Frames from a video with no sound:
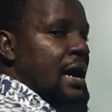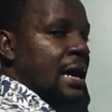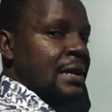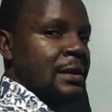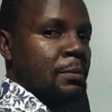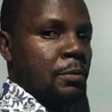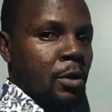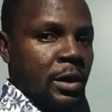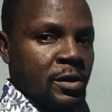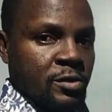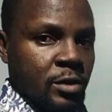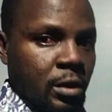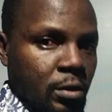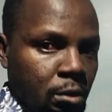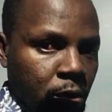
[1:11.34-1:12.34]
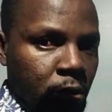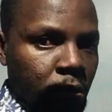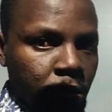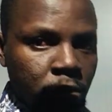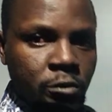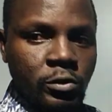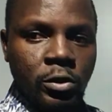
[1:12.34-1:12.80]
and the Boyle's law
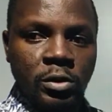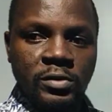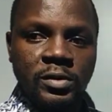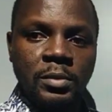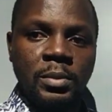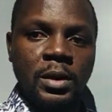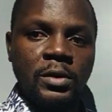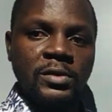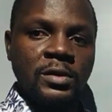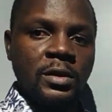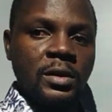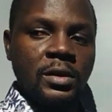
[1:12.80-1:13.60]
all talked about